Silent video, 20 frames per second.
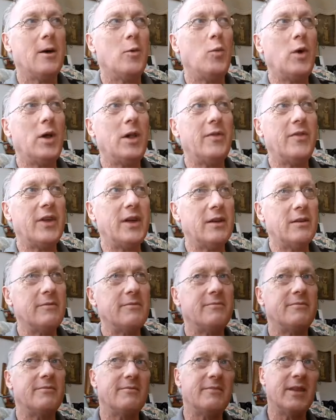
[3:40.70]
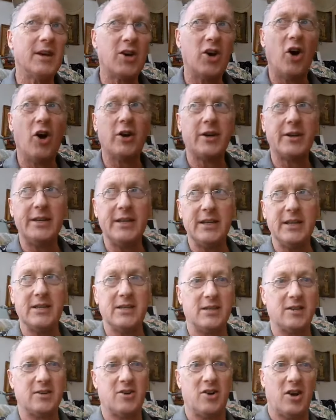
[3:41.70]
Well, the
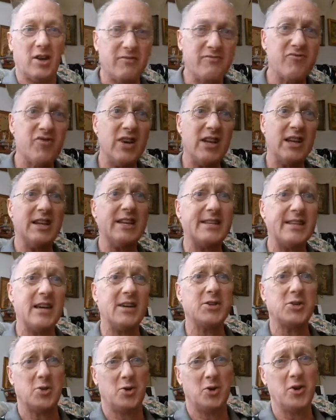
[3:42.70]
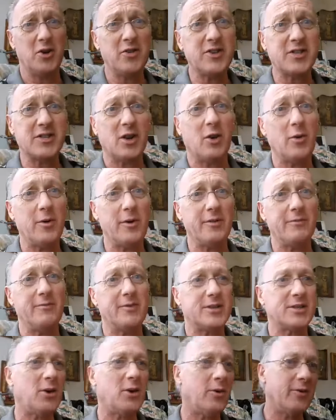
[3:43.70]
Cockneys are kind of really down to earth,
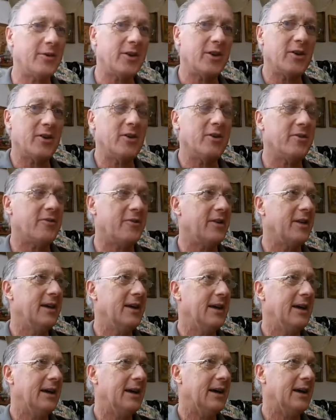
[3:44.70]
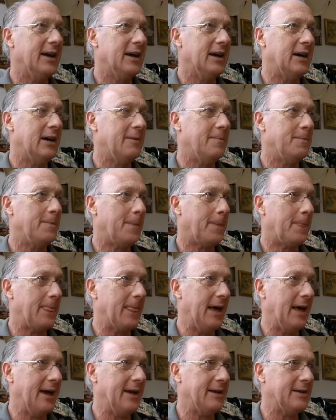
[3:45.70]
salt of the earth.
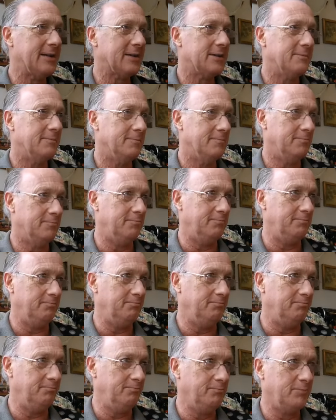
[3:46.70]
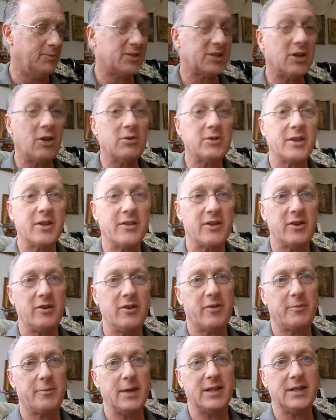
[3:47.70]
And salt of the
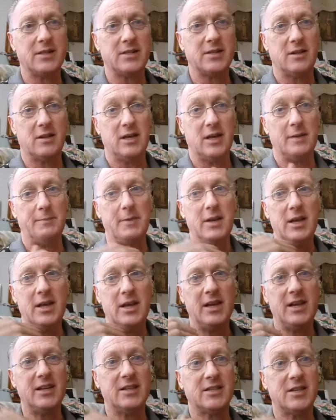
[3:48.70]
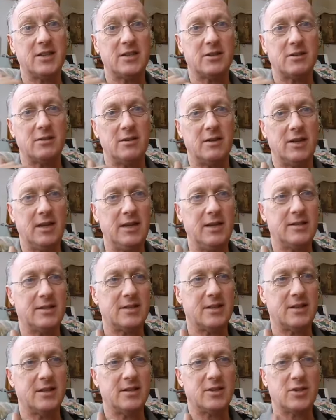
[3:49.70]
earth means
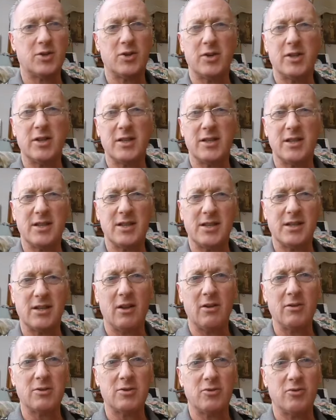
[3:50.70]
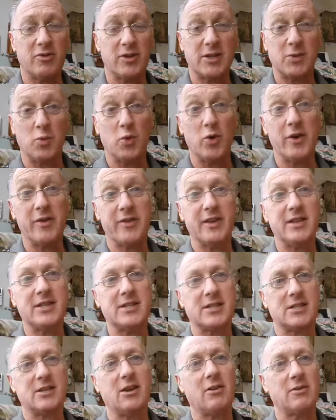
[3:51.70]
he's as good as his salt, or he's worth
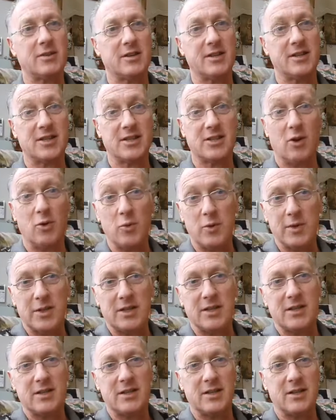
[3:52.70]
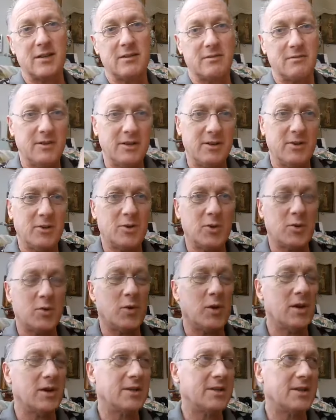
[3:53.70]
his salt. And salt was considered, you know, good
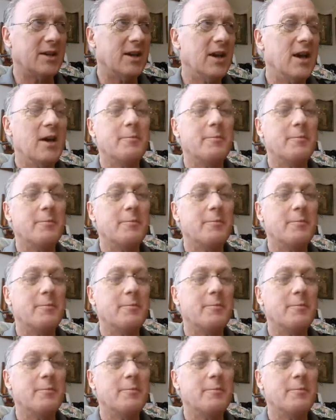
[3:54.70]
quality.